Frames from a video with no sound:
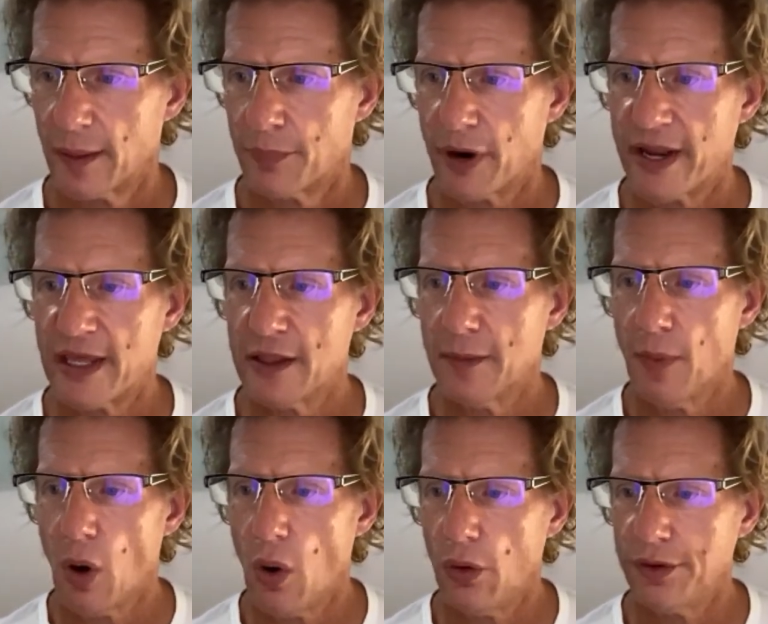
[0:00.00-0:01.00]
Breaking the
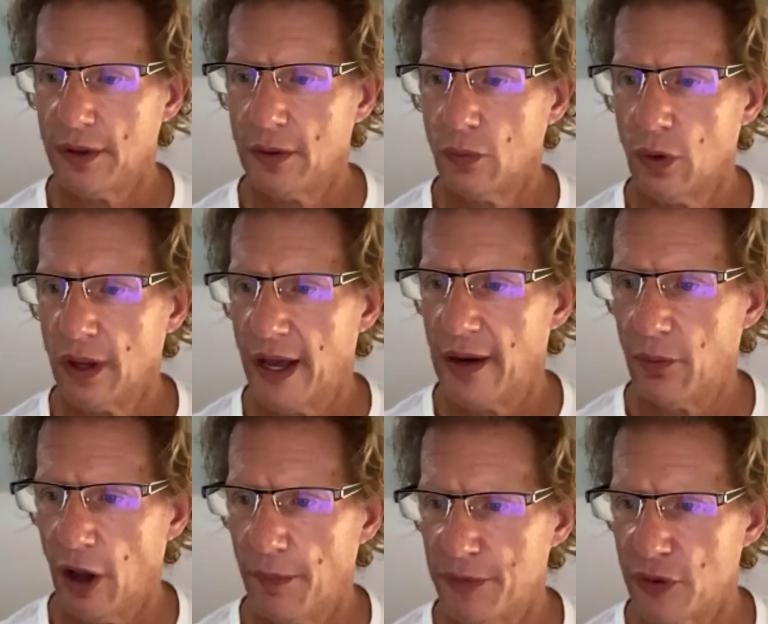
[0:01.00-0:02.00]
mold
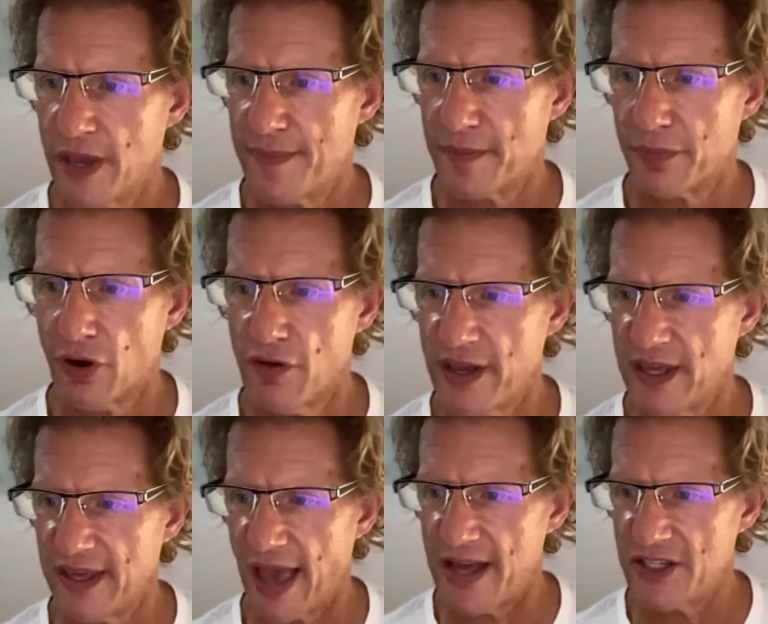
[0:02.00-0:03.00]
will help you keep
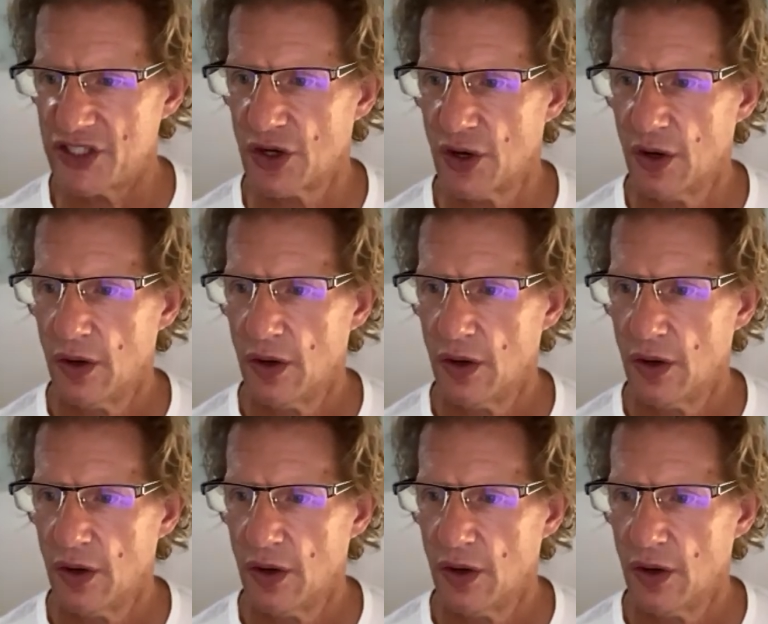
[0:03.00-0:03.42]
improving. Yes.